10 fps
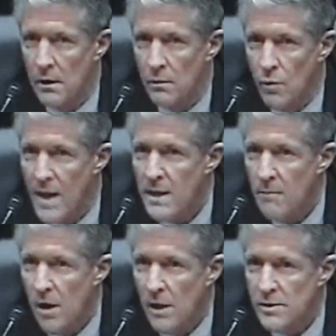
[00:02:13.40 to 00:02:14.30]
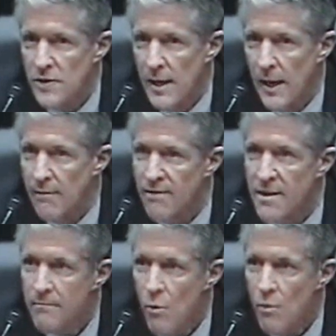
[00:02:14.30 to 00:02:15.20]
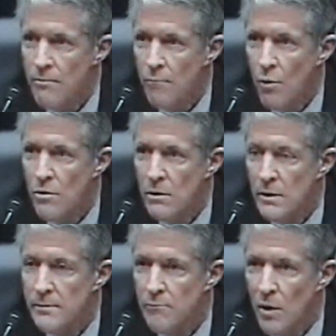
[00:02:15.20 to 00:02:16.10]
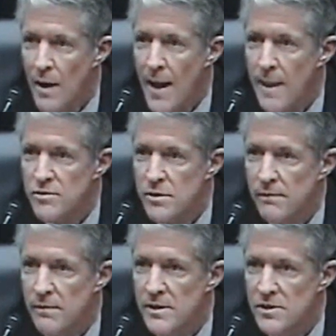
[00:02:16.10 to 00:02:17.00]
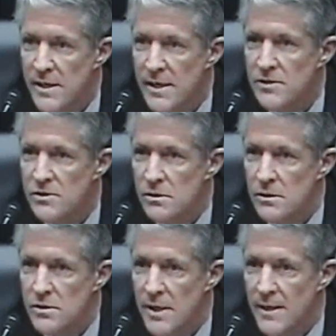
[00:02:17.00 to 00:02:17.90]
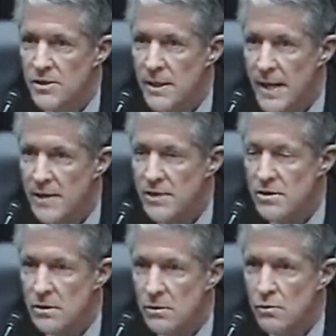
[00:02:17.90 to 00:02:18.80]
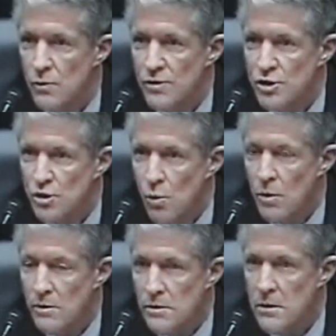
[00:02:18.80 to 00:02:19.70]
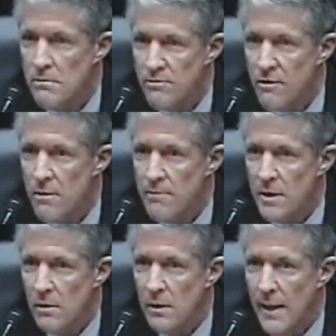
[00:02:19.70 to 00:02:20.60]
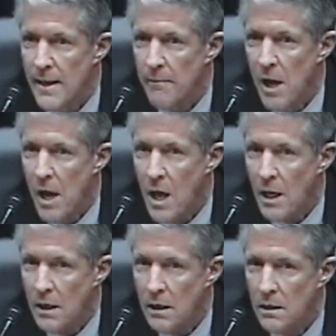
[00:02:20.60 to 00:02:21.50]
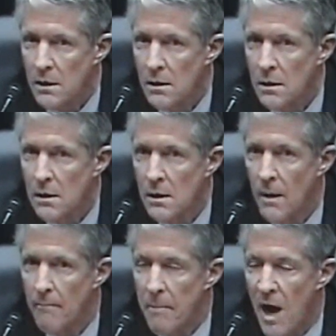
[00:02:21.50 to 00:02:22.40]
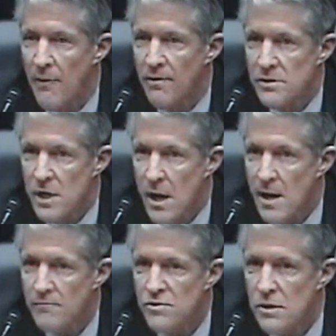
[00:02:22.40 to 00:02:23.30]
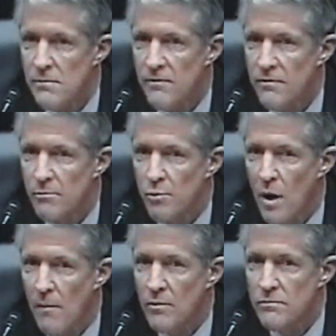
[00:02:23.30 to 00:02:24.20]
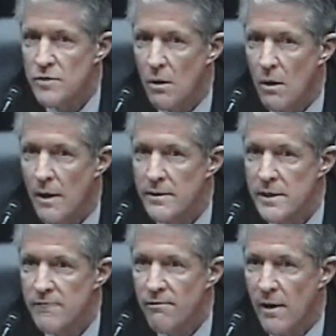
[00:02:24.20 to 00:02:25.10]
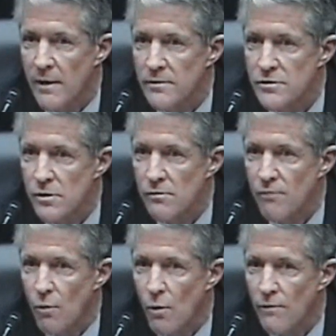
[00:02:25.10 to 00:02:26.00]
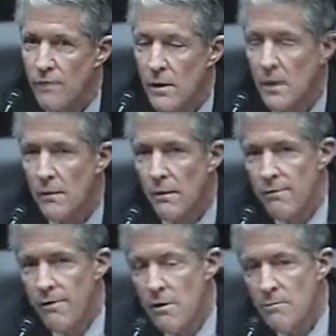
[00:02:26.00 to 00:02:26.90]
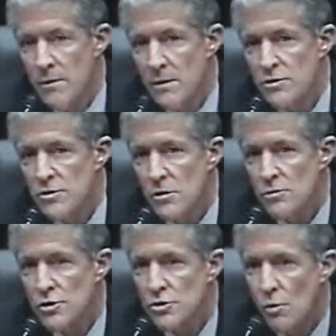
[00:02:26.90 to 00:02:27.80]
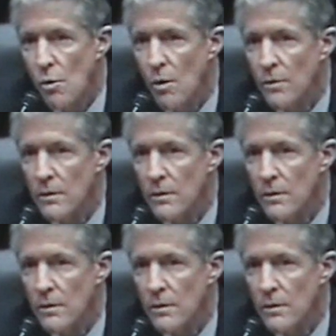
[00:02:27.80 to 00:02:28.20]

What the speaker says: randomized, and I think more importantly, perhaps in this instance, as it has to do with short-term therapy on an antibiotic, by the time some of the problems are identified and so forth, the therapy is so short